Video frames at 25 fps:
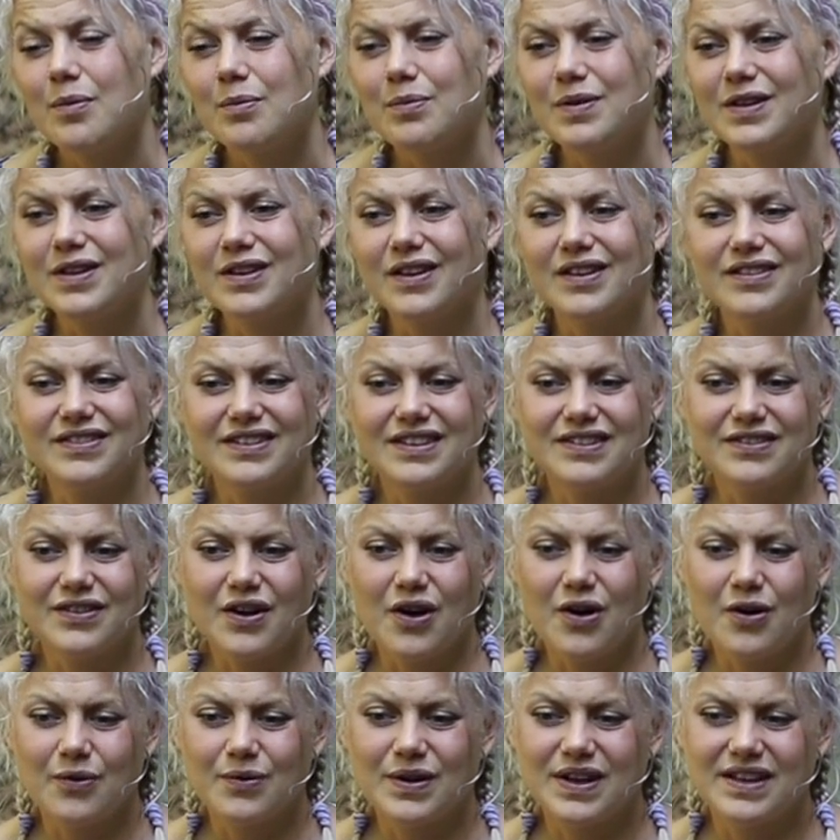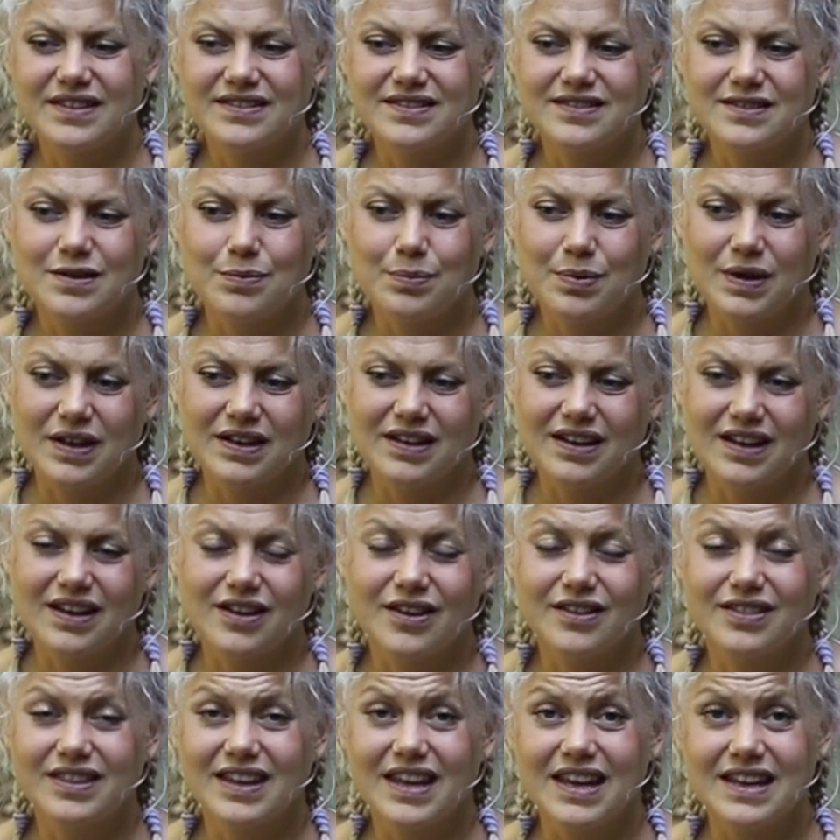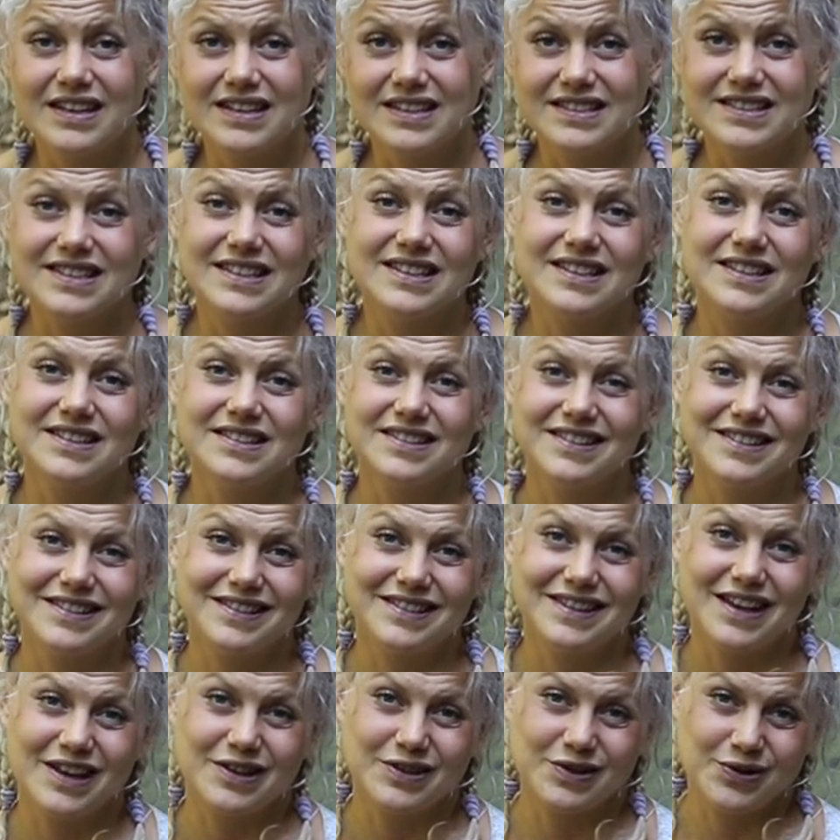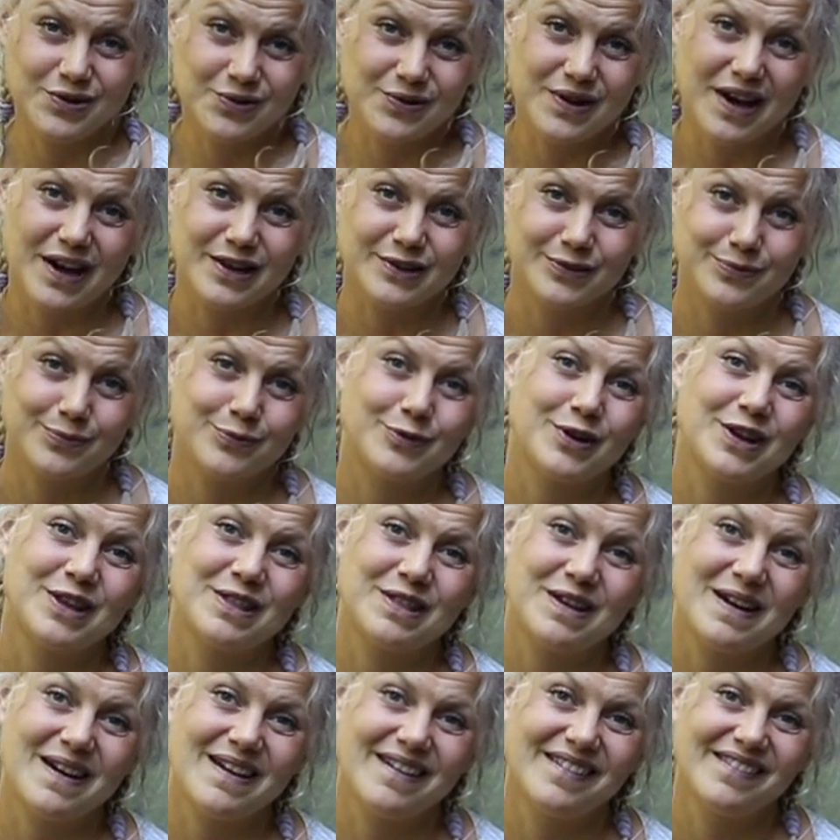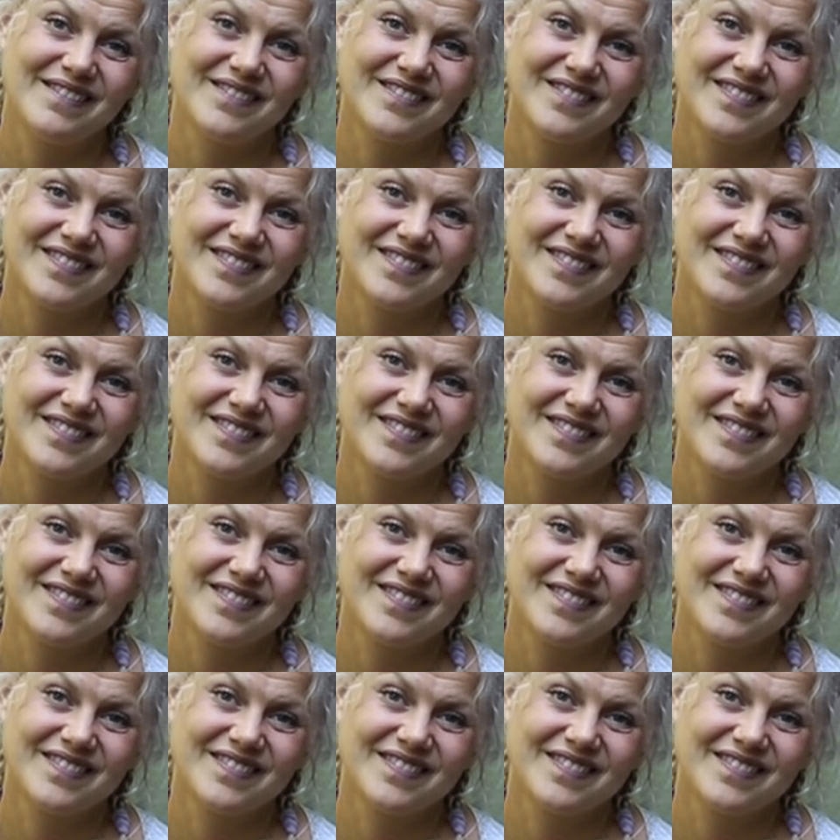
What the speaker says: because it's always depending on the energies that you guys bring there.